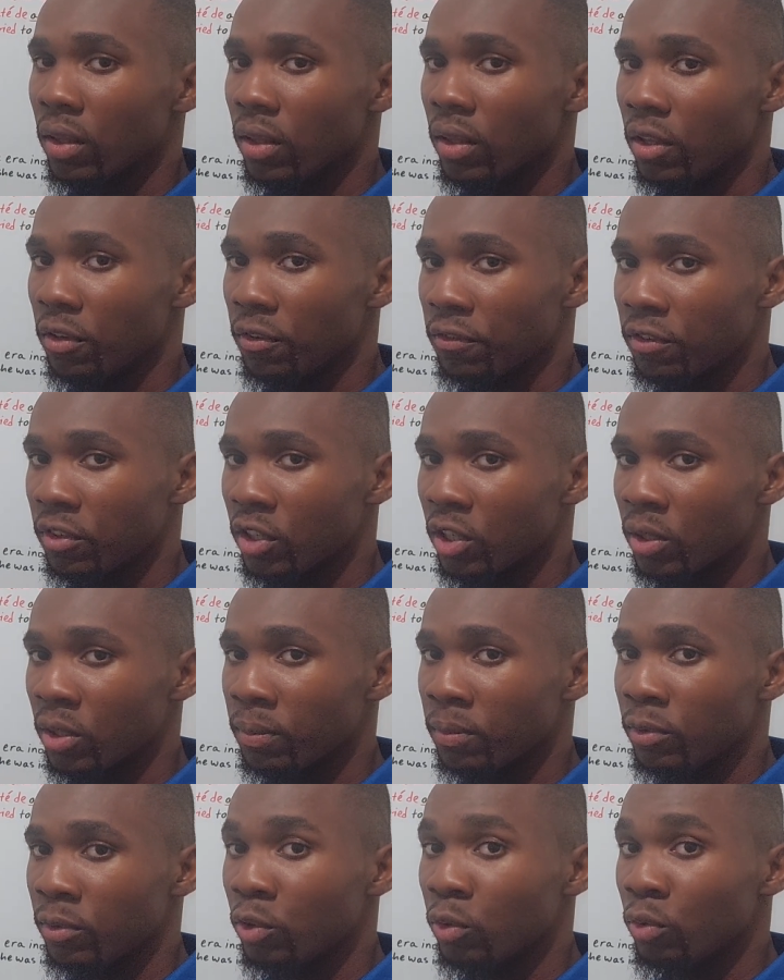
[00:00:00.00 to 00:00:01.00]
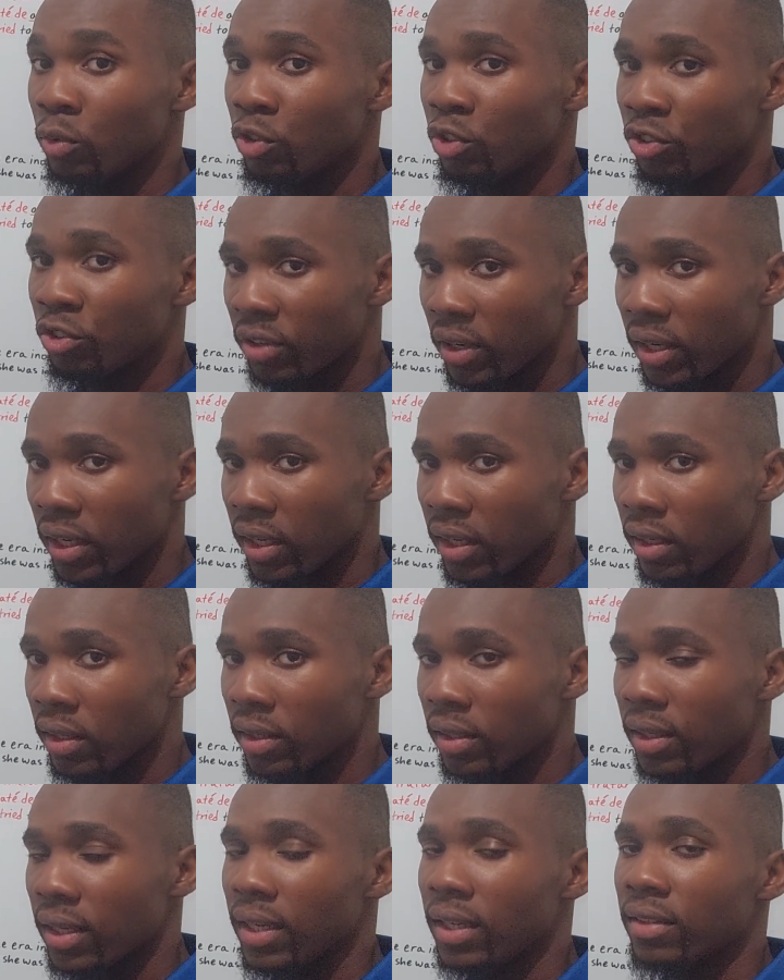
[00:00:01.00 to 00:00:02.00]
the verb to try
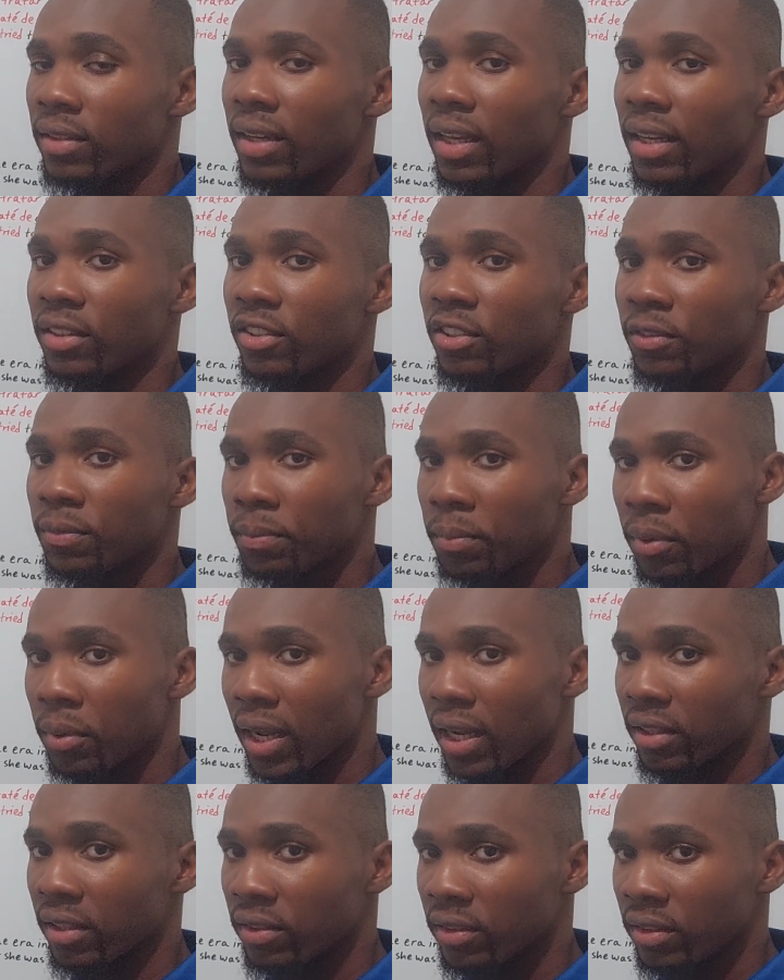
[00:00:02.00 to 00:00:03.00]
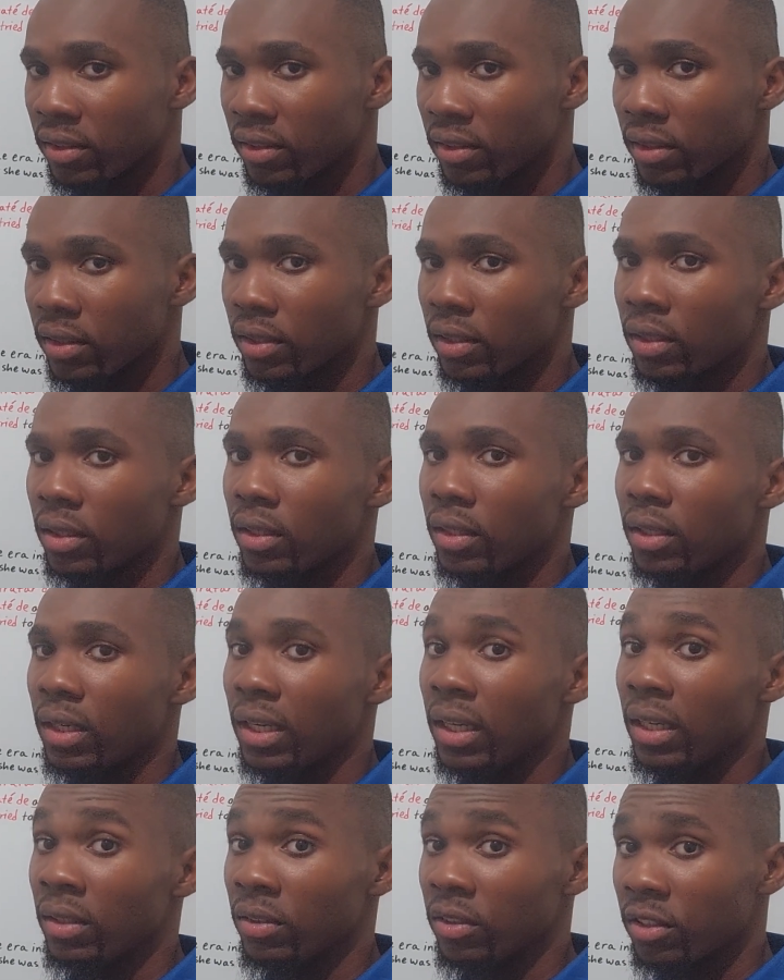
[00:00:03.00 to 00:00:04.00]
is expressed
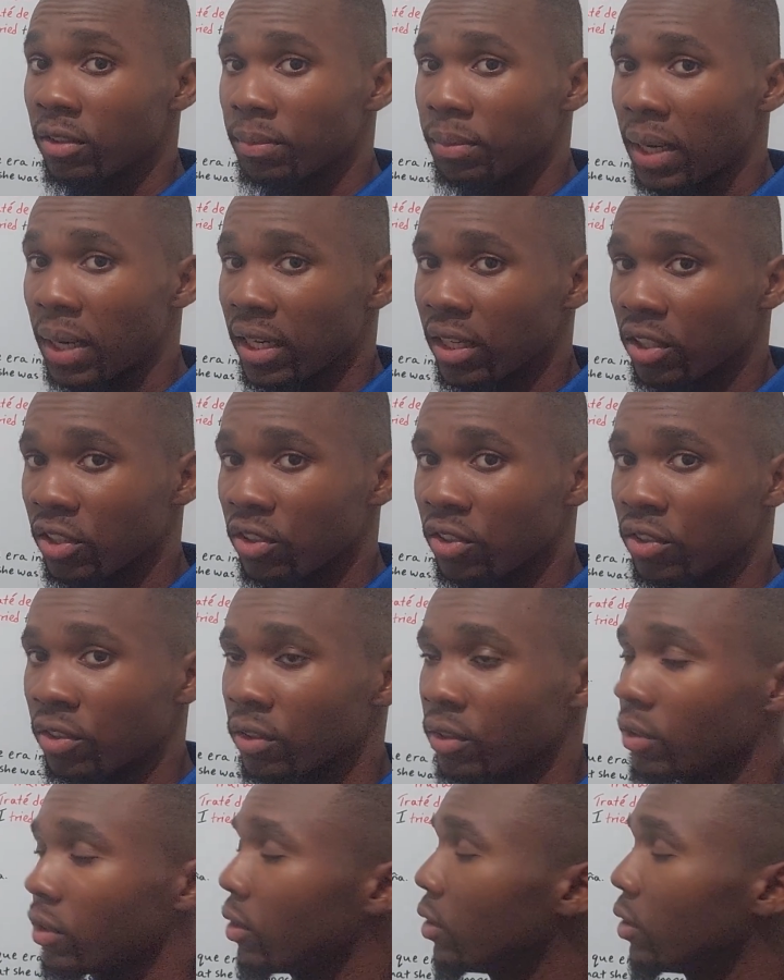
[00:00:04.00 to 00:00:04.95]
in Spanish.